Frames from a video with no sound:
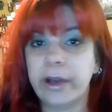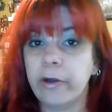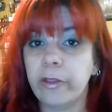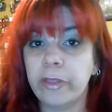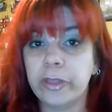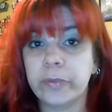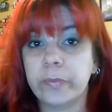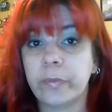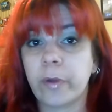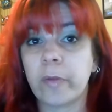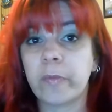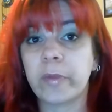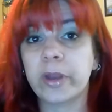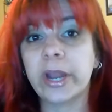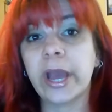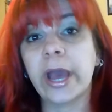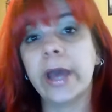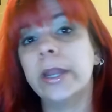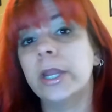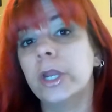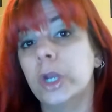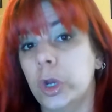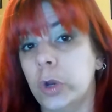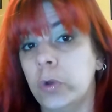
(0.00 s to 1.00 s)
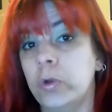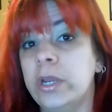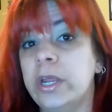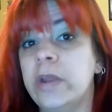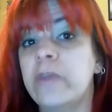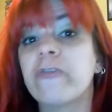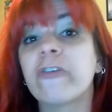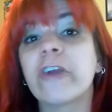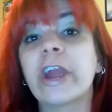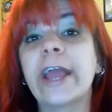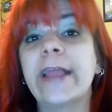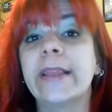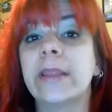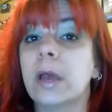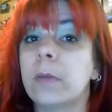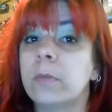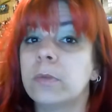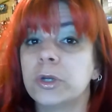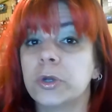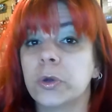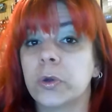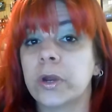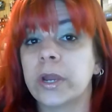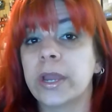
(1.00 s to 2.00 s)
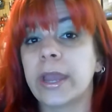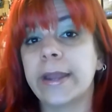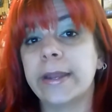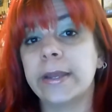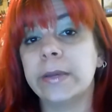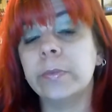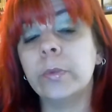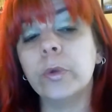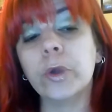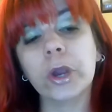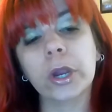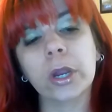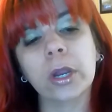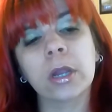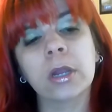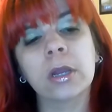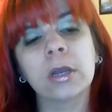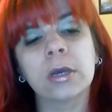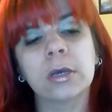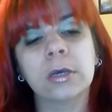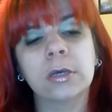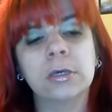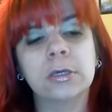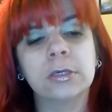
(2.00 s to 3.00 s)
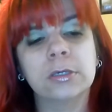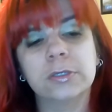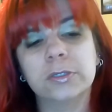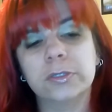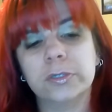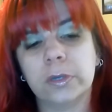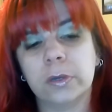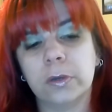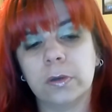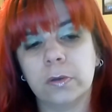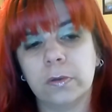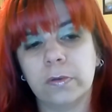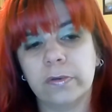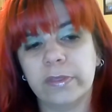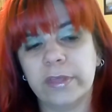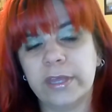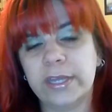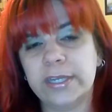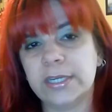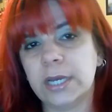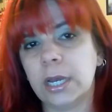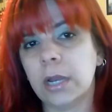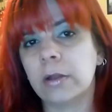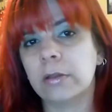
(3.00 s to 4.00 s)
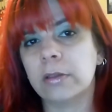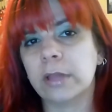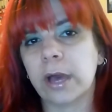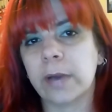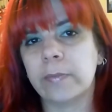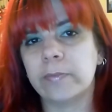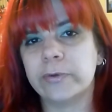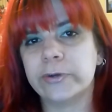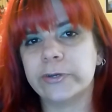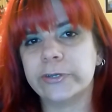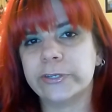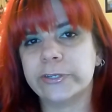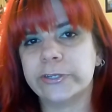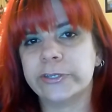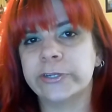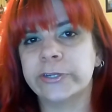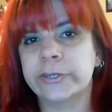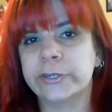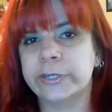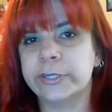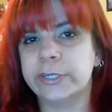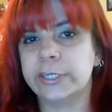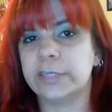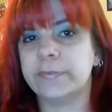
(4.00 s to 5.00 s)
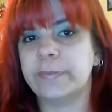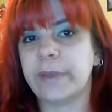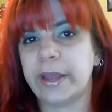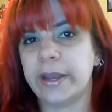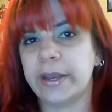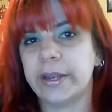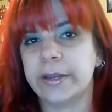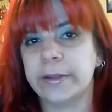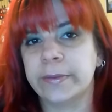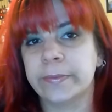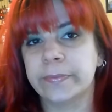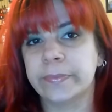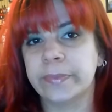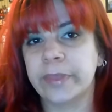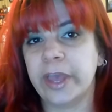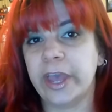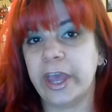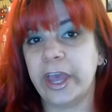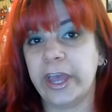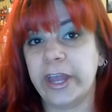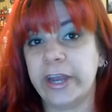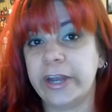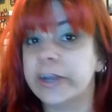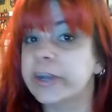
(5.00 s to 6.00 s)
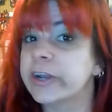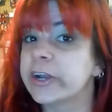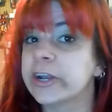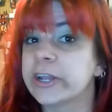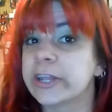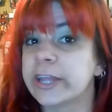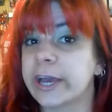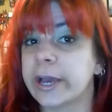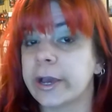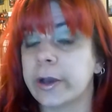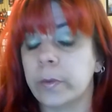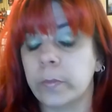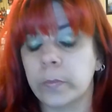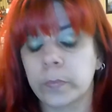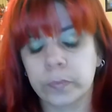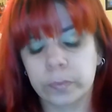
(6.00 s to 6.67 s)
health department had no need for a laboratory anymore. So the entire lab was disbanded and let go.